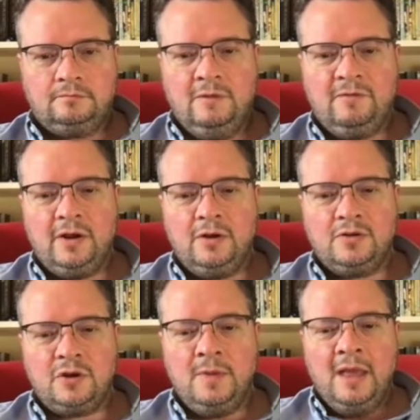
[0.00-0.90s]
Very good.
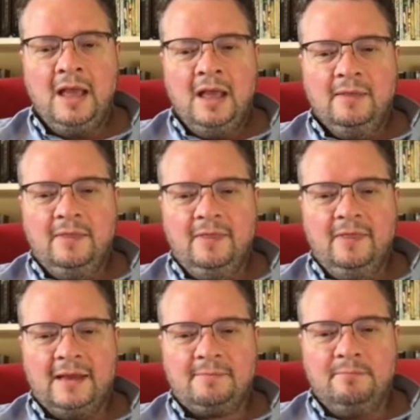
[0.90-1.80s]
So
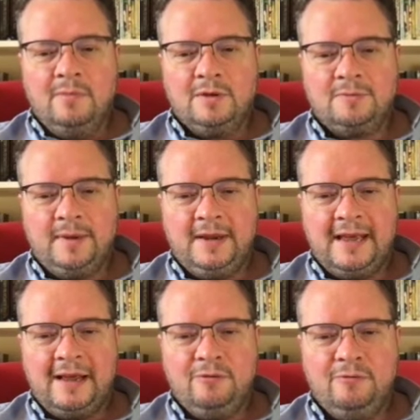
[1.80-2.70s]
that must be
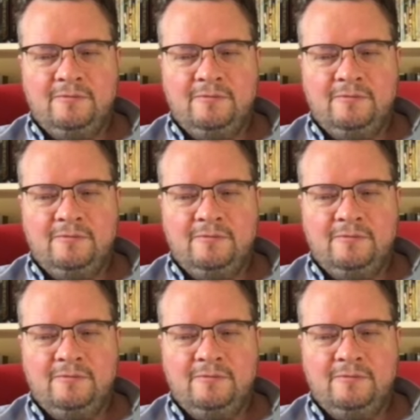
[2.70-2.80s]
now